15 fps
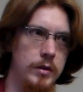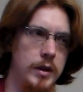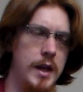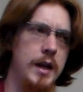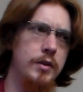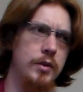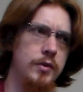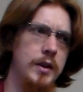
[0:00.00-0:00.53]

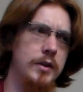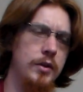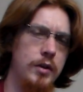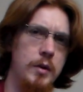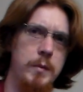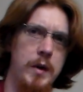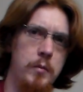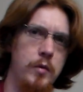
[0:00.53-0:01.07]
Yeah, it looks like they're
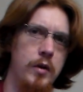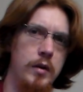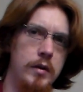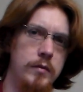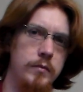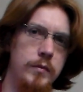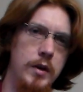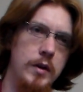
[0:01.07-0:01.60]
going to make
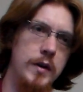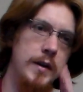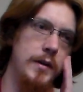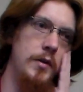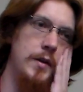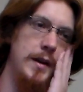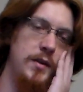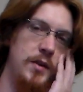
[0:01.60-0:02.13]
more.
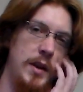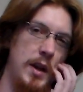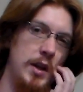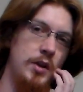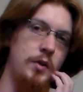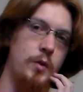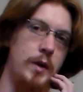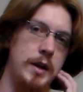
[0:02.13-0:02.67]
There is an
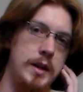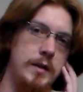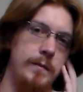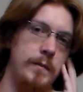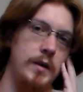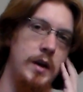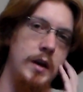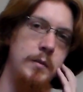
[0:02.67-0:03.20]
end credit
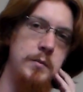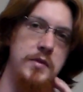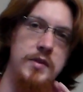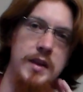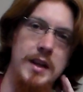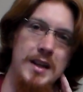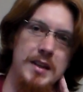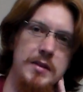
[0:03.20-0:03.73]

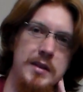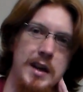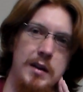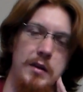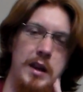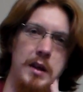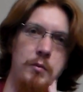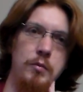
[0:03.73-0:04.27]
scene. It's
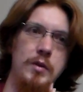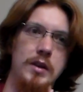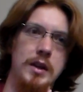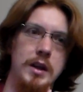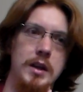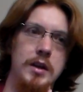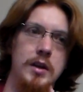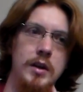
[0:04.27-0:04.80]
not like
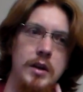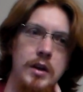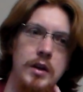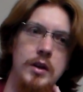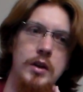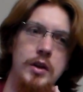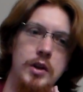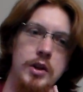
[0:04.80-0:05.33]
really
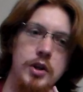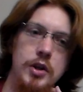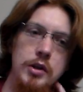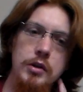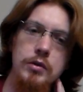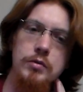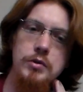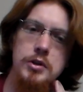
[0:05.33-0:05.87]

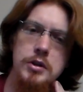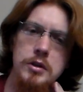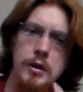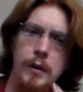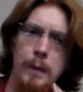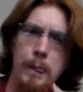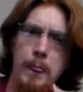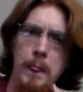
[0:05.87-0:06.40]
huge.
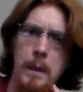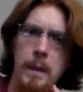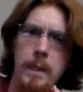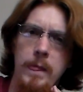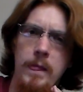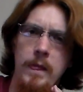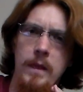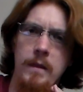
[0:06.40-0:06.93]

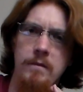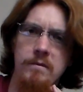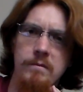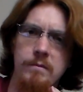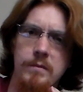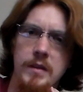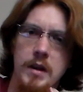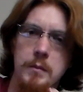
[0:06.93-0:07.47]

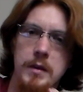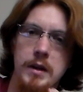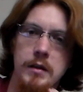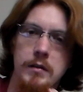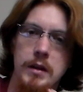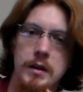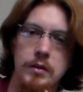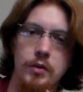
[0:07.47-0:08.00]
I
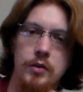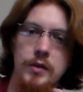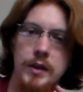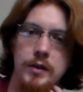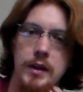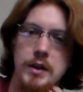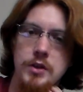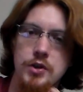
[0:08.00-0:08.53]
mean, it looks
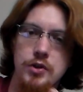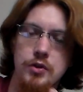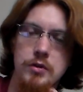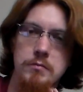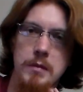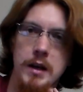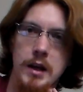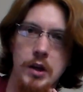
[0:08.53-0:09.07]
like they
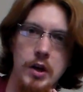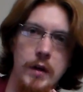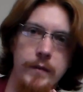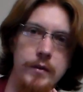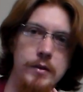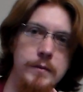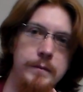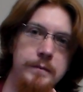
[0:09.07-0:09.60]
should make
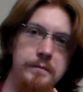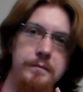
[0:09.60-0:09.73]
another.